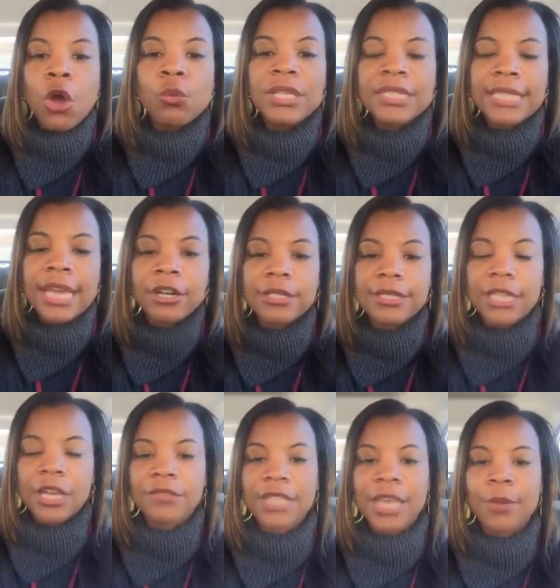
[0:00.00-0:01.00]
we set
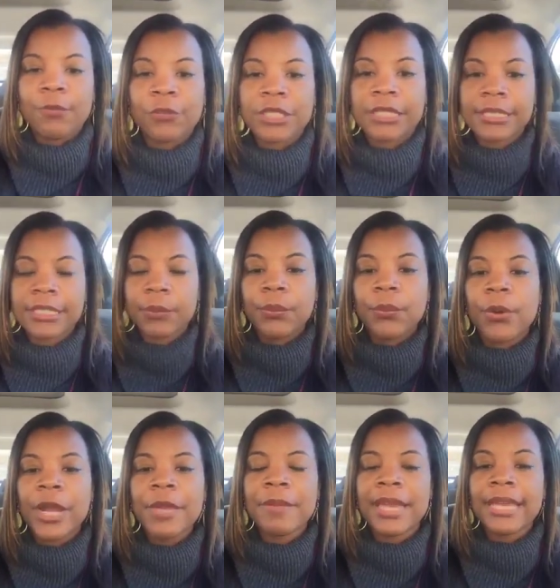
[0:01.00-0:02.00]
ourselves up for
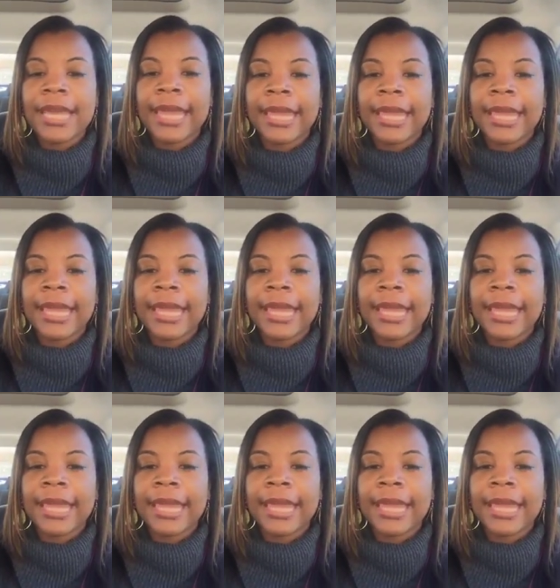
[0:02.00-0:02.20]
disappointment,